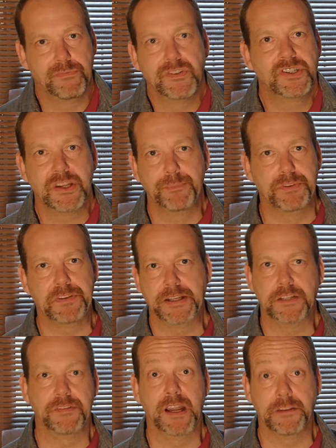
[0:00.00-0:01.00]
simple fact
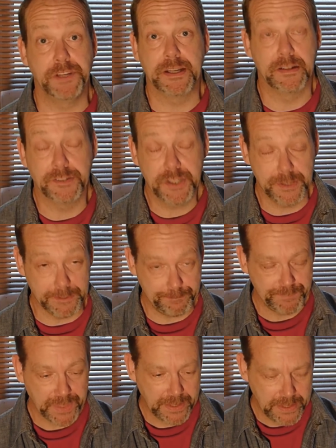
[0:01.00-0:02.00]
of life, you can't do it.
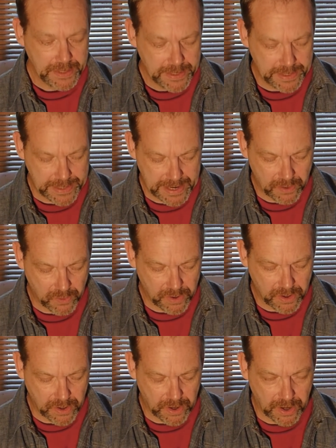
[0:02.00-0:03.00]
Now,
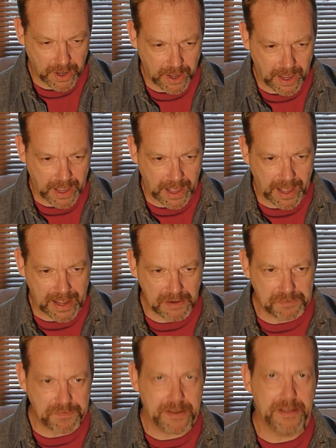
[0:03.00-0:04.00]
I
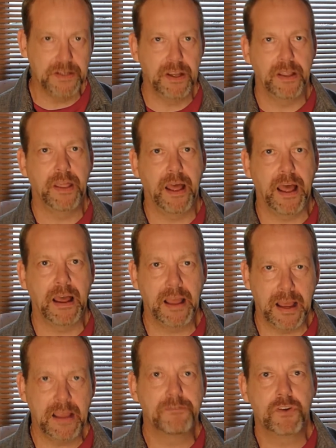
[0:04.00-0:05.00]
find
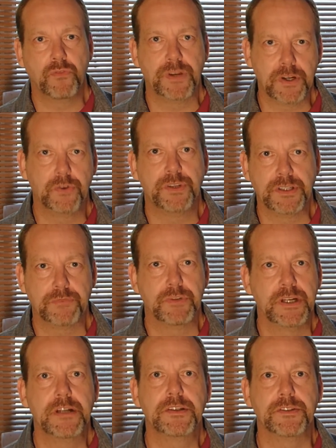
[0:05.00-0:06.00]
I have got recordings of
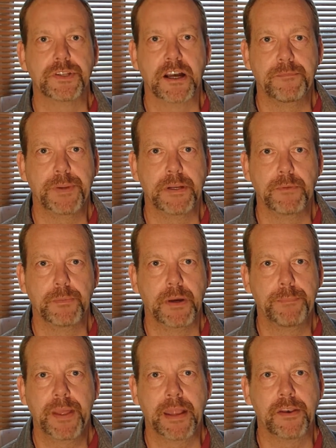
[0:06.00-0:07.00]
rehearsals that I've been in with my
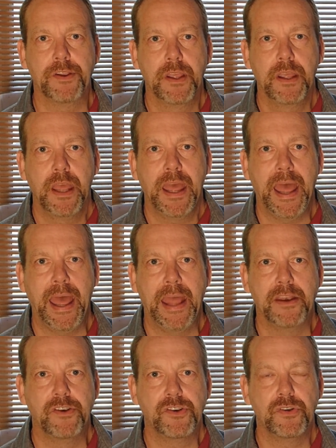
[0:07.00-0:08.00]
band,
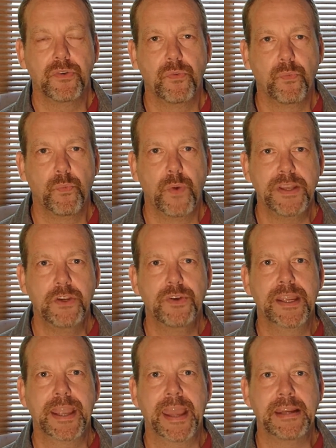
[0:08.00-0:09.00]
and when you
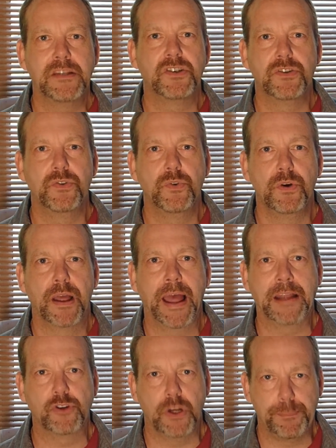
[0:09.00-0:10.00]
get into
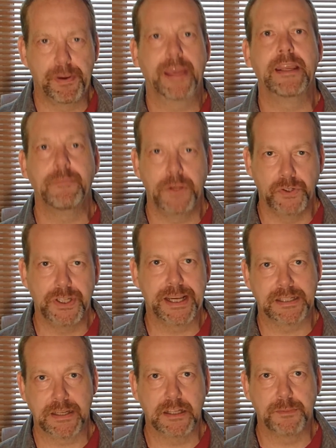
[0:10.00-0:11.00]
actually playing music as
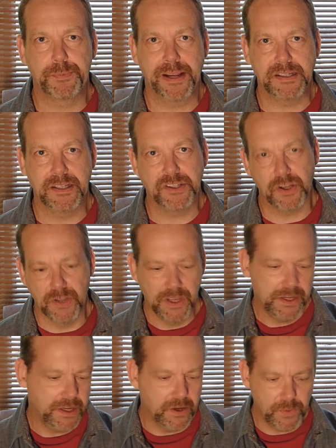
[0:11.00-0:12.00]
against practice, so
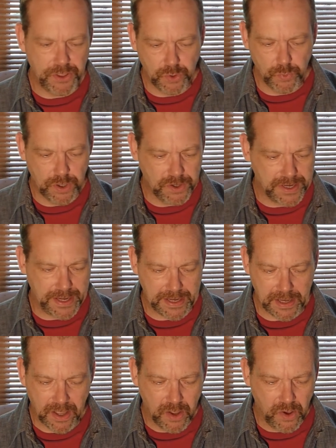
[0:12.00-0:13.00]
whether you're
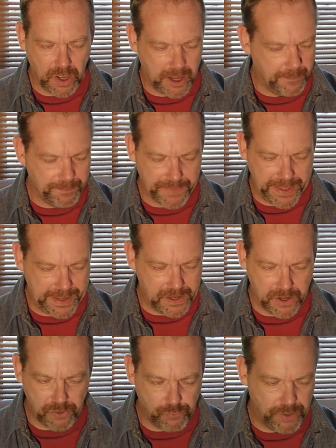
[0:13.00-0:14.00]
working in
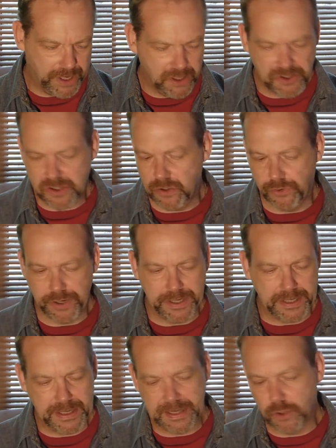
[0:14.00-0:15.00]
a rehearsal or at a
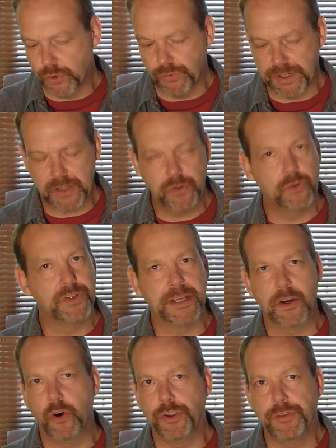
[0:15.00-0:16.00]
gig, or you're recording,
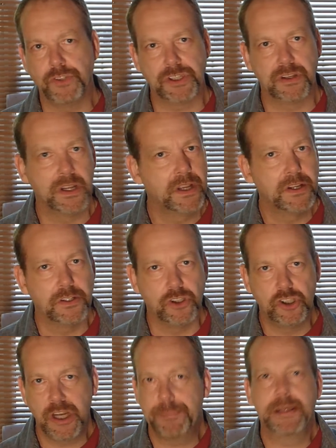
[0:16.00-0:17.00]
or you're just
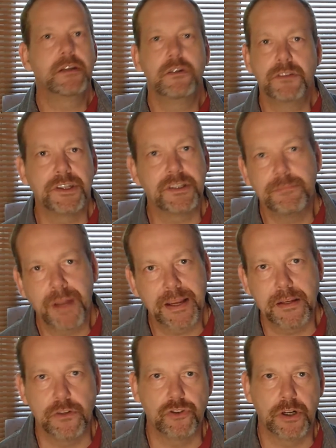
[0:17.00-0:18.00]
jamming along to some
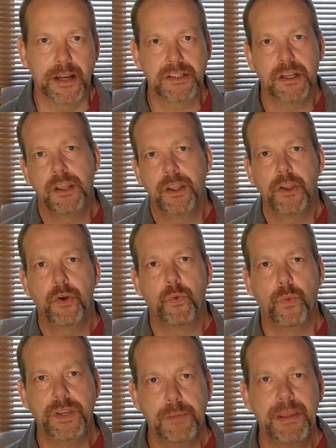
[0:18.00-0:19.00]
backing tracks,
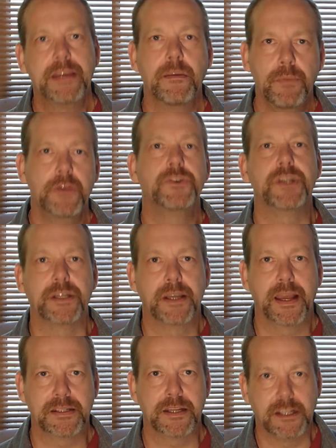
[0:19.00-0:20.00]
when you're making music
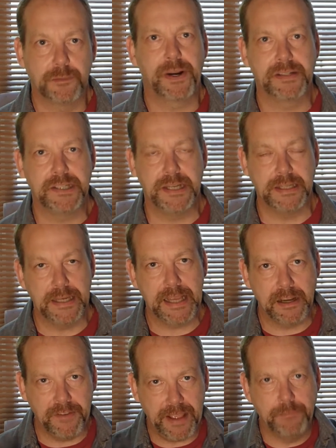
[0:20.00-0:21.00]
as against practicing, you
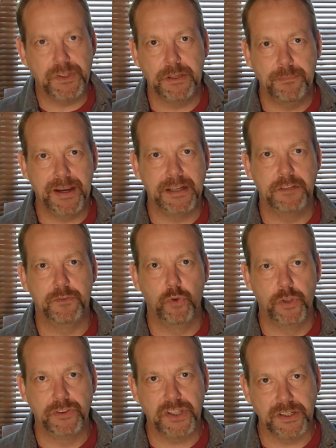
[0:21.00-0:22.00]
kind of empty your mind of all
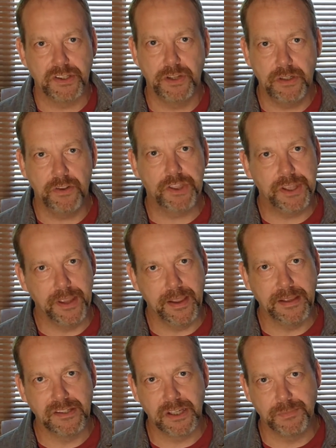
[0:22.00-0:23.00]
those things. So you're not thinking
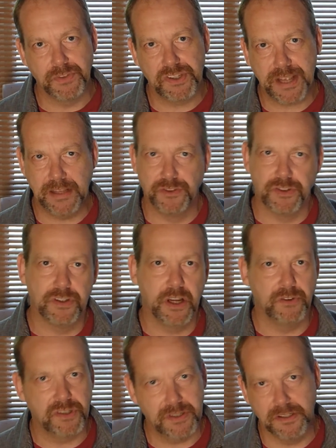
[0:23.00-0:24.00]
in terms of scales and
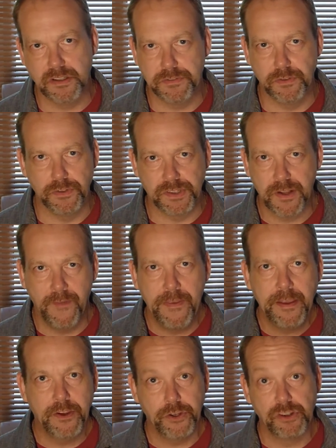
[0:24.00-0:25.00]
notes and intervals.
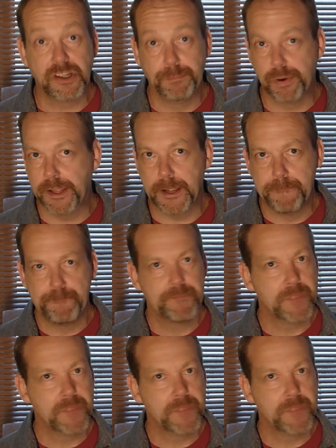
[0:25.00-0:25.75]
You're simply